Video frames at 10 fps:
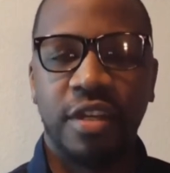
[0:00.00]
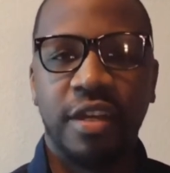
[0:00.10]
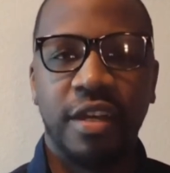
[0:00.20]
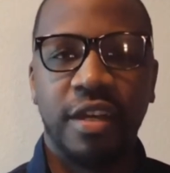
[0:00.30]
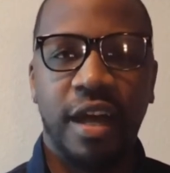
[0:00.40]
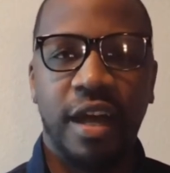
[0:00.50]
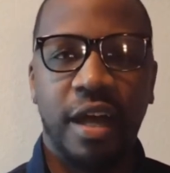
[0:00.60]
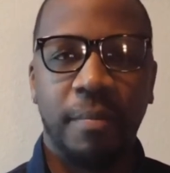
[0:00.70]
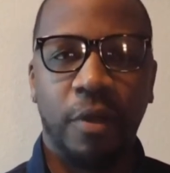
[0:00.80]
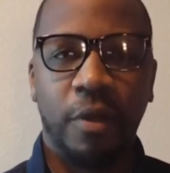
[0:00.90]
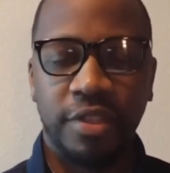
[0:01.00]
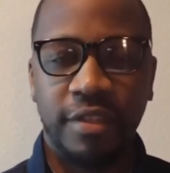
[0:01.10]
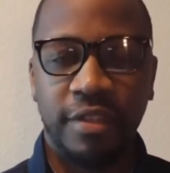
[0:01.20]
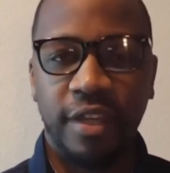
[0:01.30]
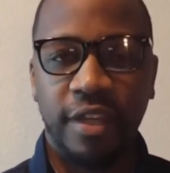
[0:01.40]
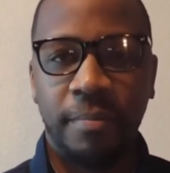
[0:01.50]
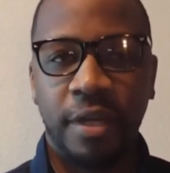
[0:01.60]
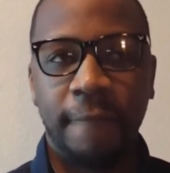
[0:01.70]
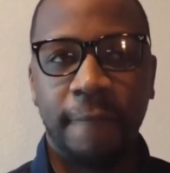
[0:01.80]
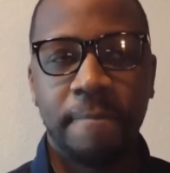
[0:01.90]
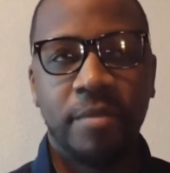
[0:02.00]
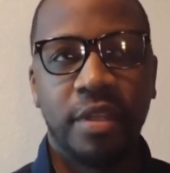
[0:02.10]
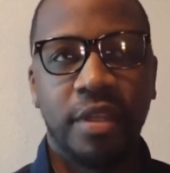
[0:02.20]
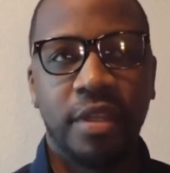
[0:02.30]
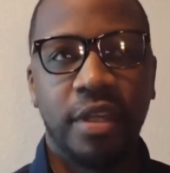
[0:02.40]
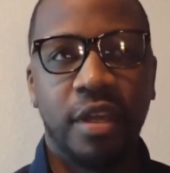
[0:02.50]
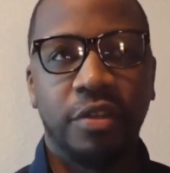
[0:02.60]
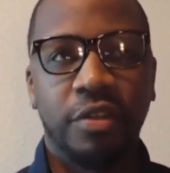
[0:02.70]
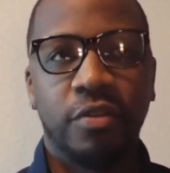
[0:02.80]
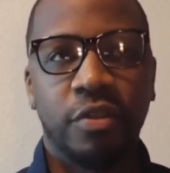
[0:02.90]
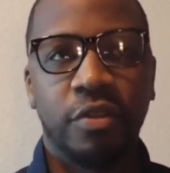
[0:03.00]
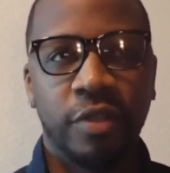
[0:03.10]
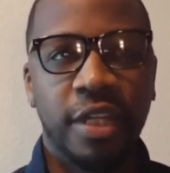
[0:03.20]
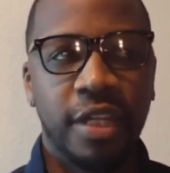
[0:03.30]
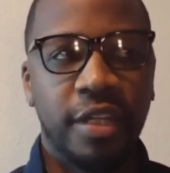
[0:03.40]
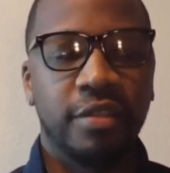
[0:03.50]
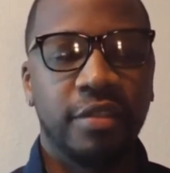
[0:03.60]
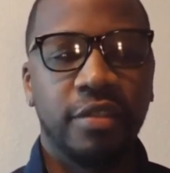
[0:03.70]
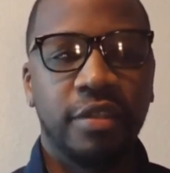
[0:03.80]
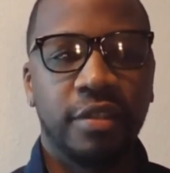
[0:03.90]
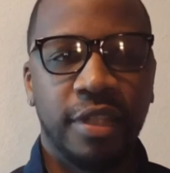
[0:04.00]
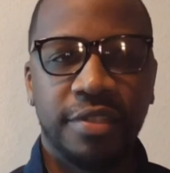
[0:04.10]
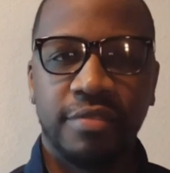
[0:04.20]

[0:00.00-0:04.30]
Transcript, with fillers: uh, Bowl TV. But, you know, you, you read, you listen,